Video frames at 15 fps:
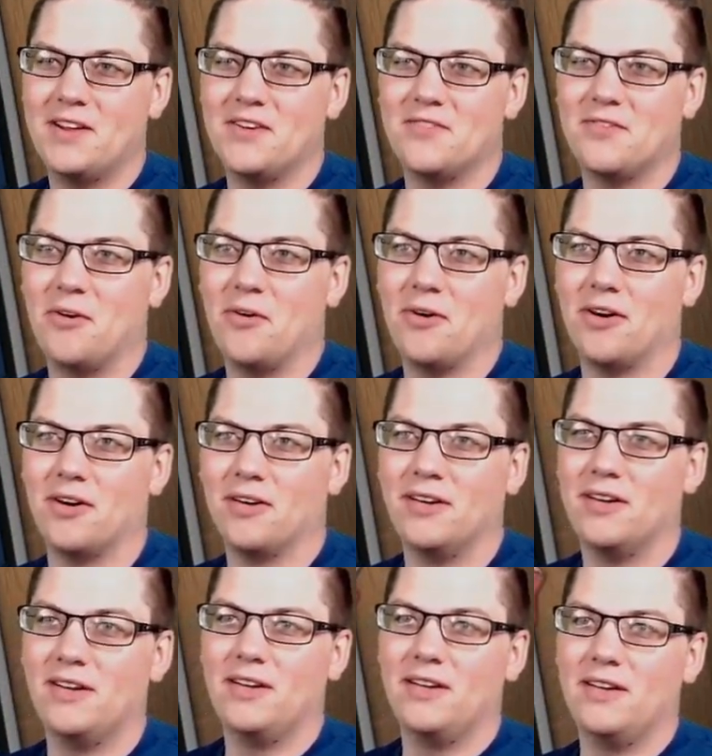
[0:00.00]
for
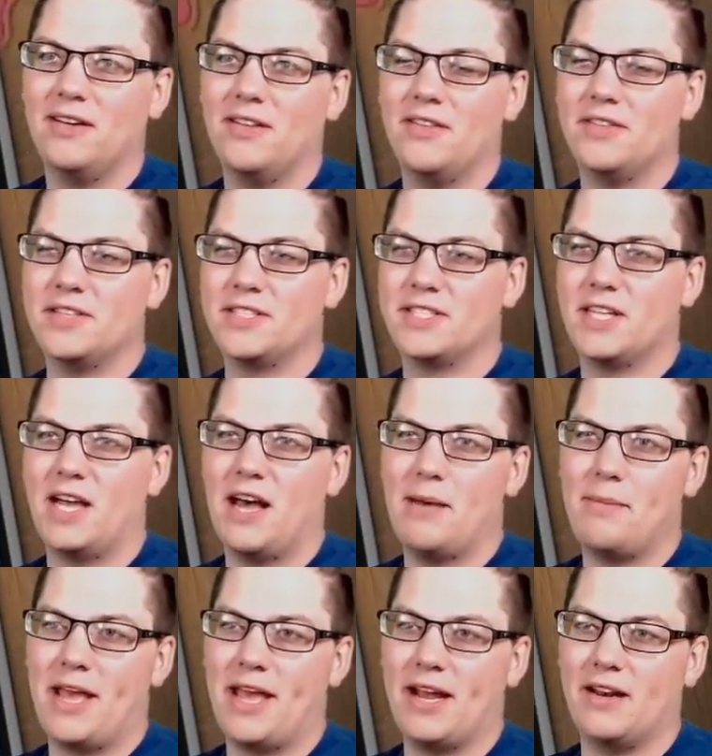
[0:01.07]
the
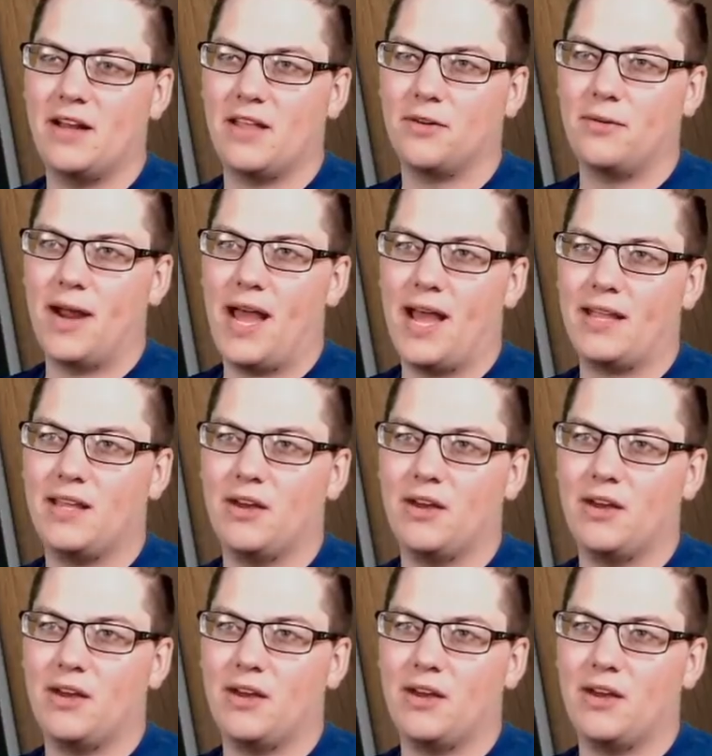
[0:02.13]
sub and another rack.